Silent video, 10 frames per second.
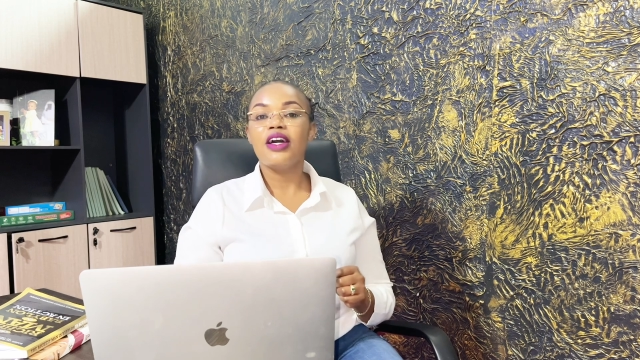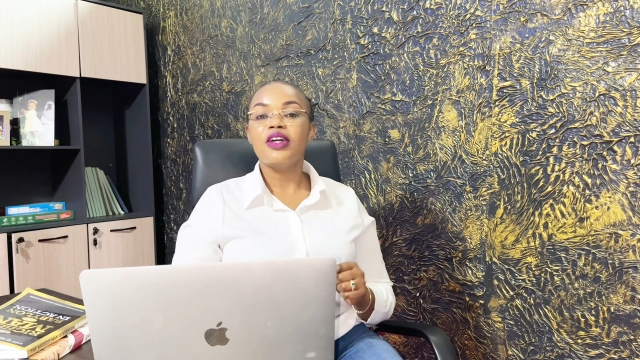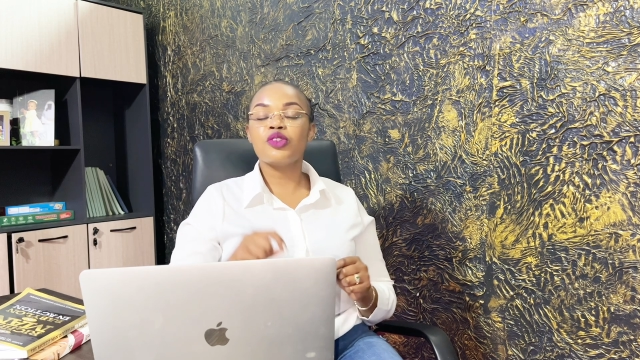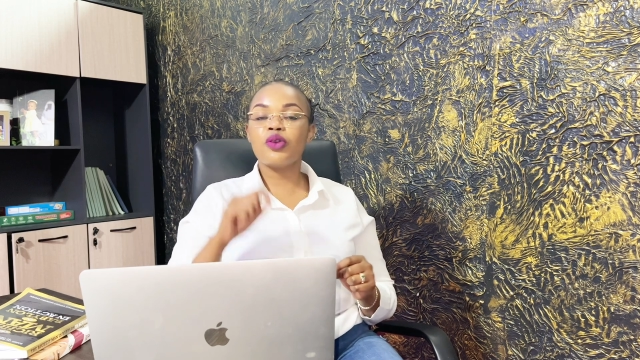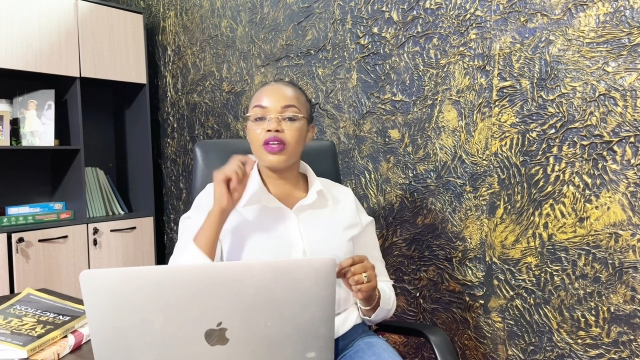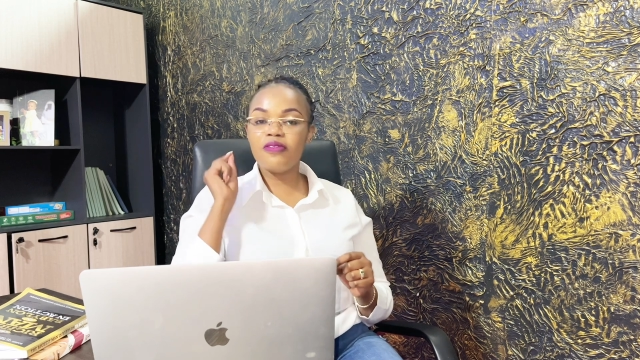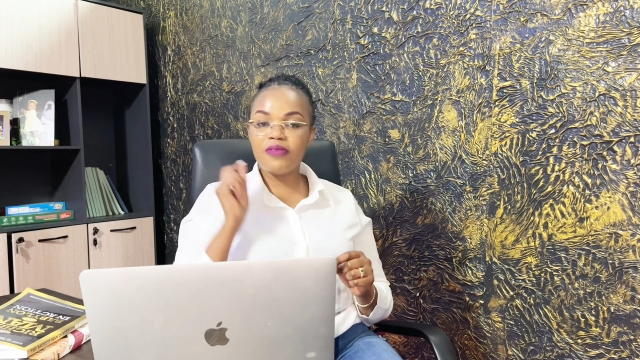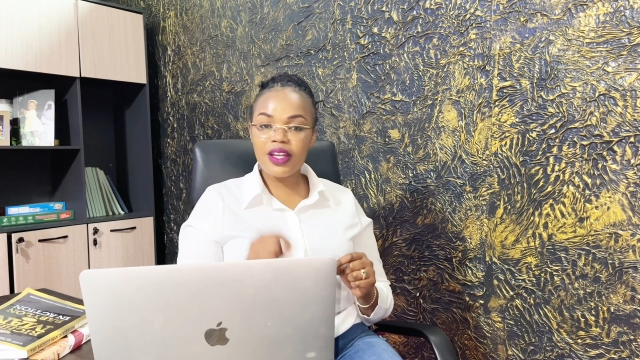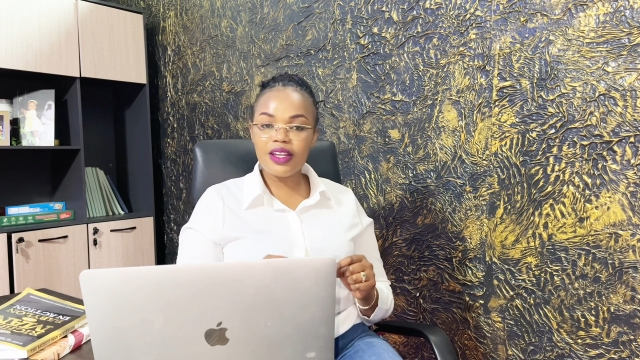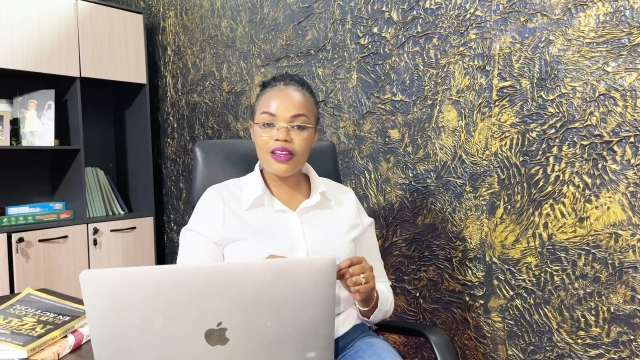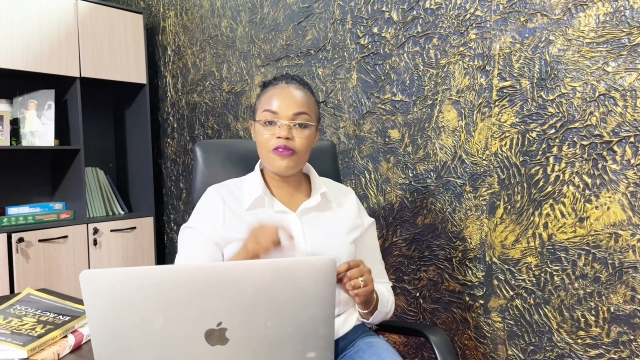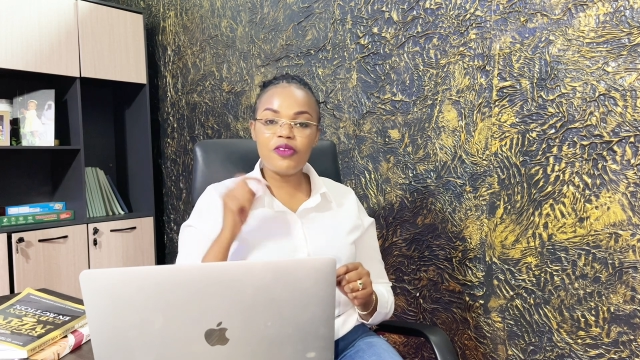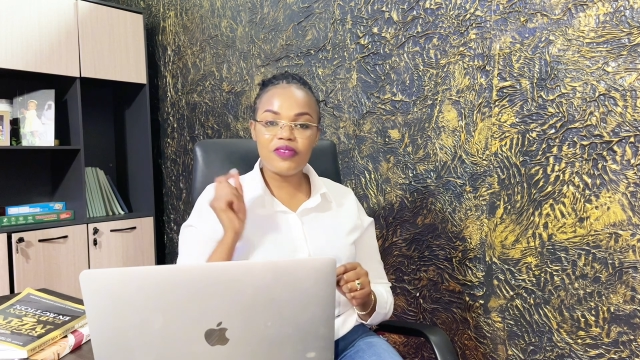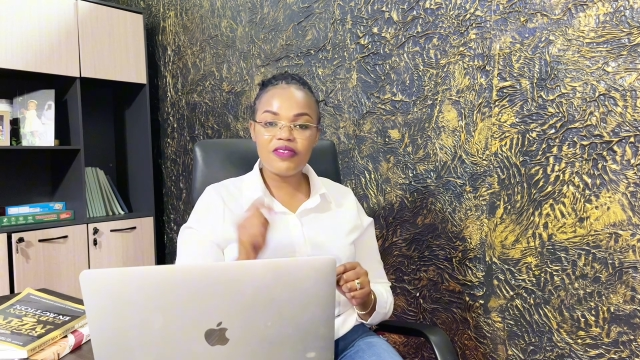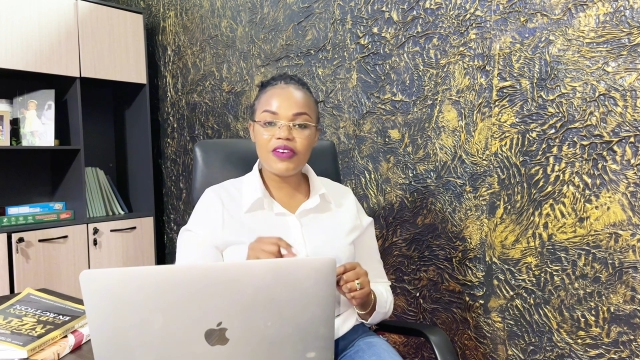So even if
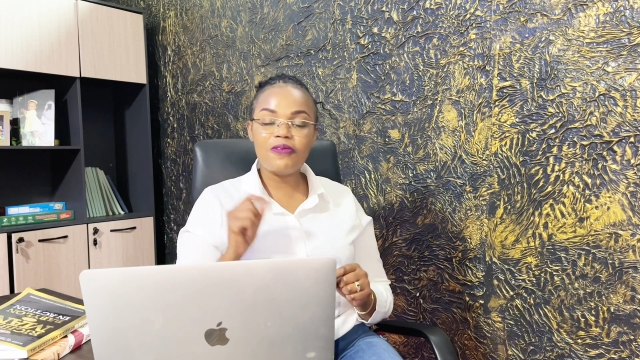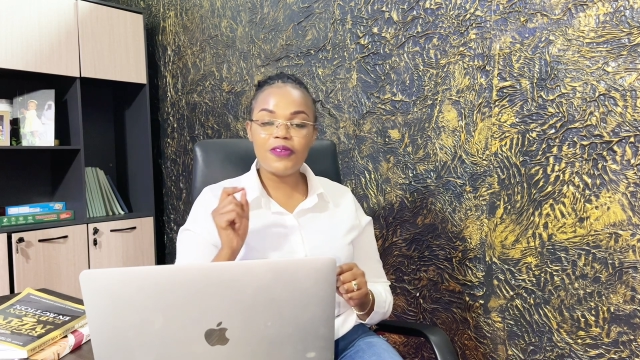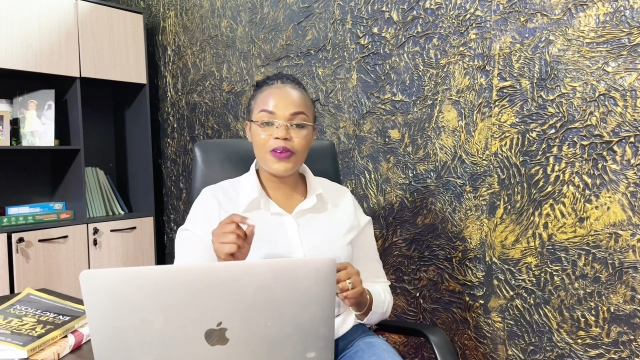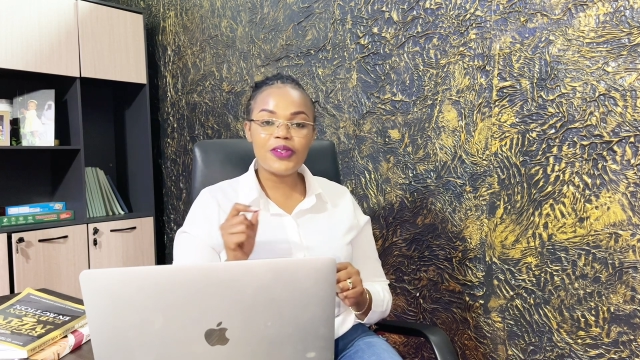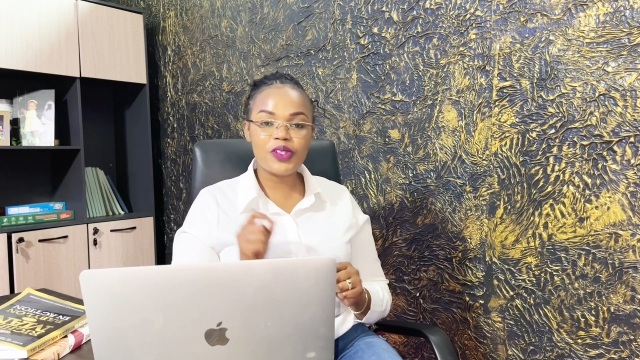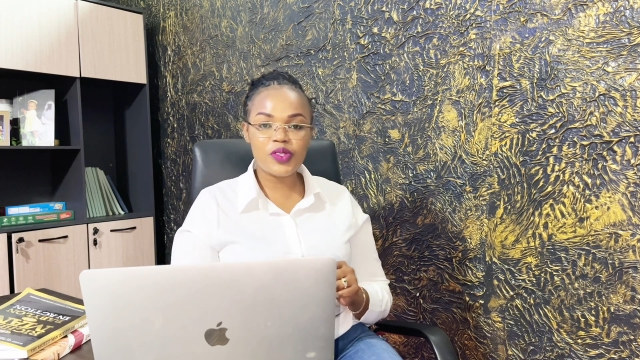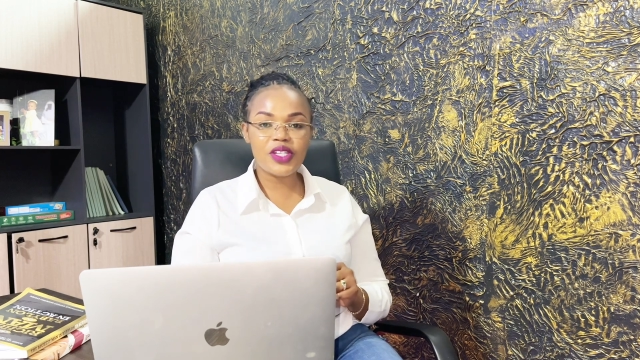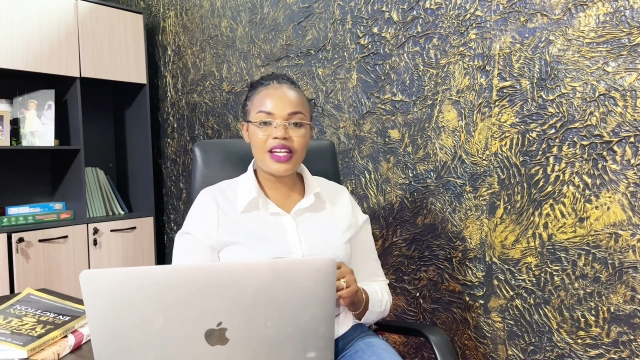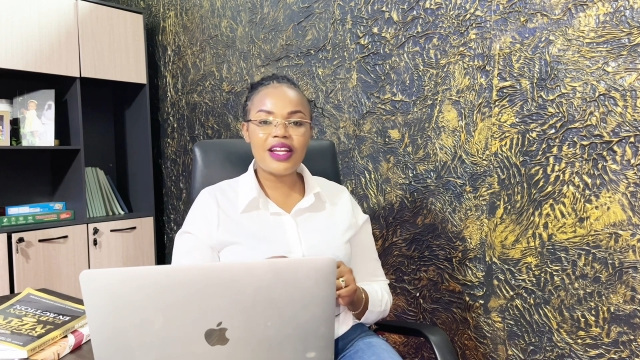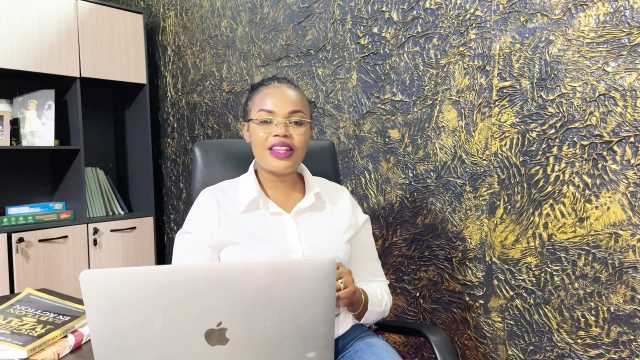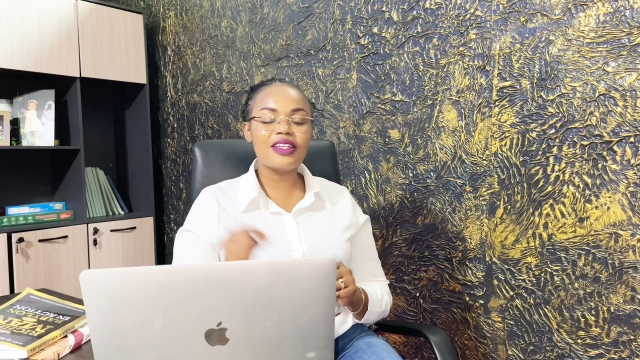you've ever flown to China,